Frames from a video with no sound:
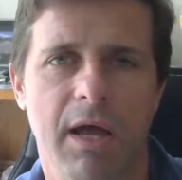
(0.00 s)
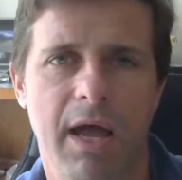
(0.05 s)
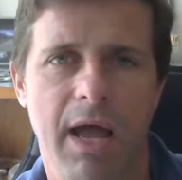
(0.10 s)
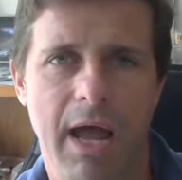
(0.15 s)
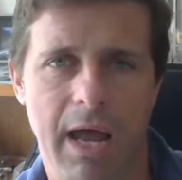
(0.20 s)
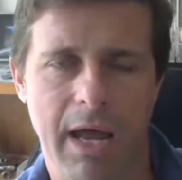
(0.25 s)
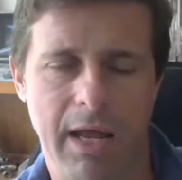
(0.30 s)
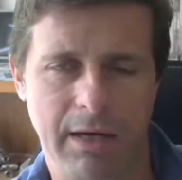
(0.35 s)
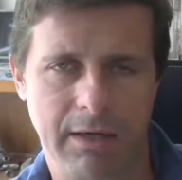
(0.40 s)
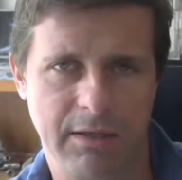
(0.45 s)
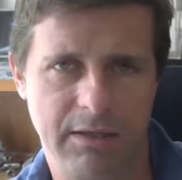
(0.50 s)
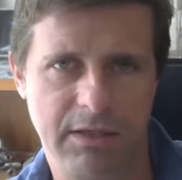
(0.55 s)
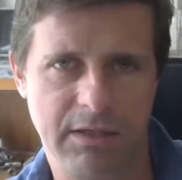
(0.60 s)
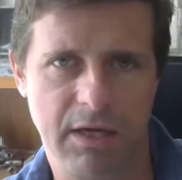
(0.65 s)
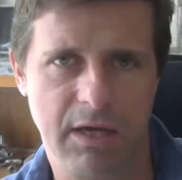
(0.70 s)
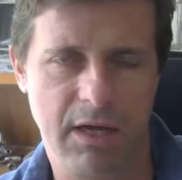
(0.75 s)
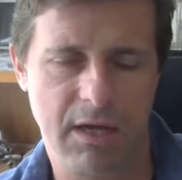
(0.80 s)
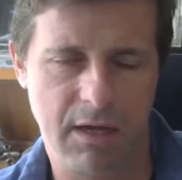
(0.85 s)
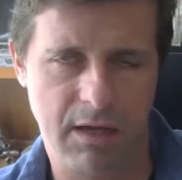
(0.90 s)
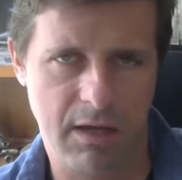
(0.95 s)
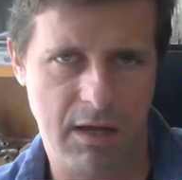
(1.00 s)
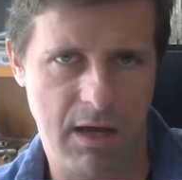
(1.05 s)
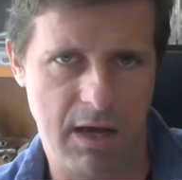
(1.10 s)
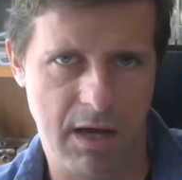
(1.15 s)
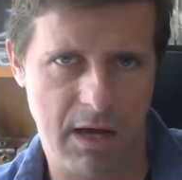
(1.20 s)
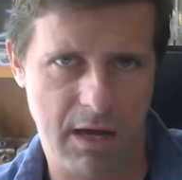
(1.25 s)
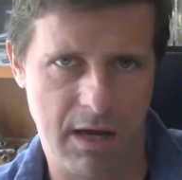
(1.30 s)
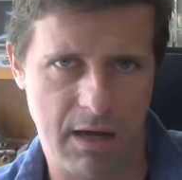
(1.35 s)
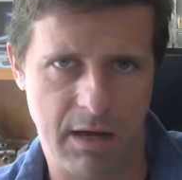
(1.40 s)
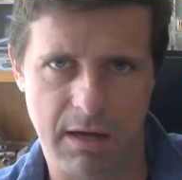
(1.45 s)
and
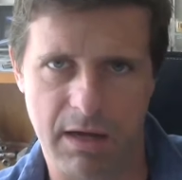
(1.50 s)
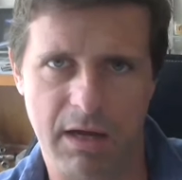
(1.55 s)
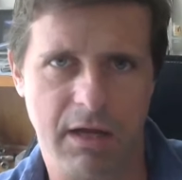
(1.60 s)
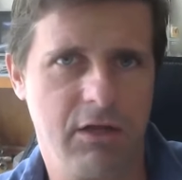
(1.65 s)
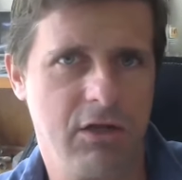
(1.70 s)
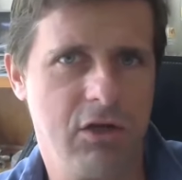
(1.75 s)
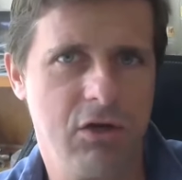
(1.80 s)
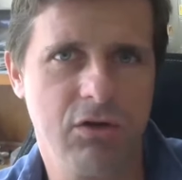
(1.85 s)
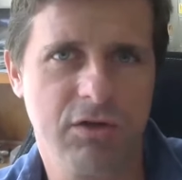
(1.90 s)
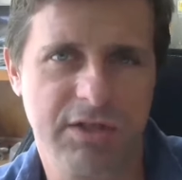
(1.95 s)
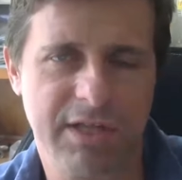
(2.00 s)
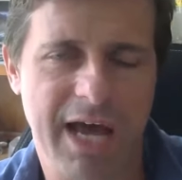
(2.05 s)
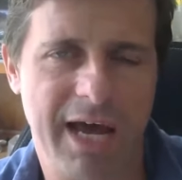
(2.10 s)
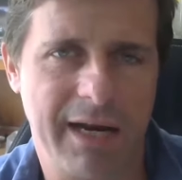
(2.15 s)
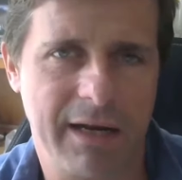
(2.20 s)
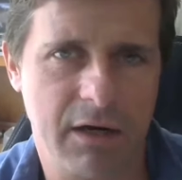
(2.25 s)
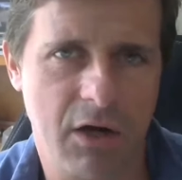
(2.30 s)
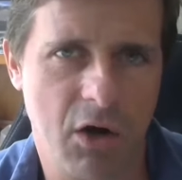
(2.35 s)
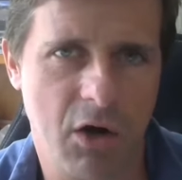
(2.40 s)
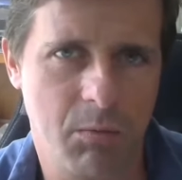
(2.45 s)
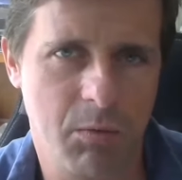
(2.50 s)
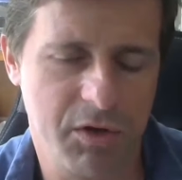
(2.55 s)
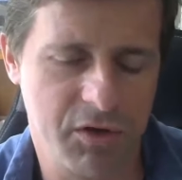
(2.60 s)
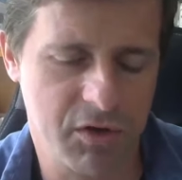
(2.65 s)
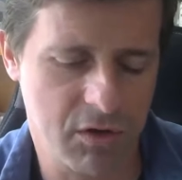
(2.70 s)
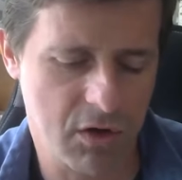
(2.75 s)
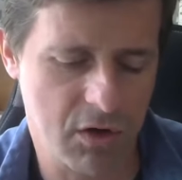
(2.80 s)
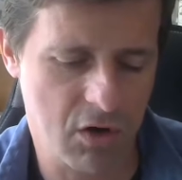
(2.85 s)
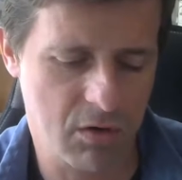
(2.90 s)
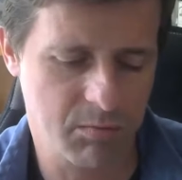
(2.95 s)
uh, and use that at home with
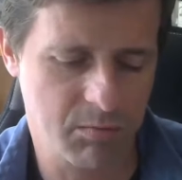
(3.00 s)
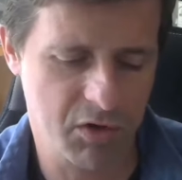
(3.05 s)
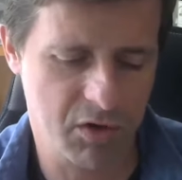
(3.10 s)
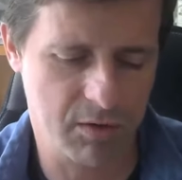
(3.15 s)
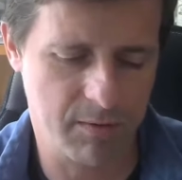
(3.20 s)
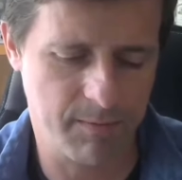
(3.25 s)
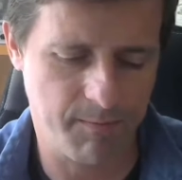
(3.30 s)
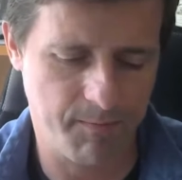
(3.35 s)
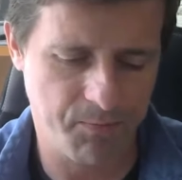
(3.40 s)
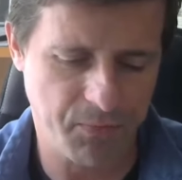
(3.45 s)
your homebrew.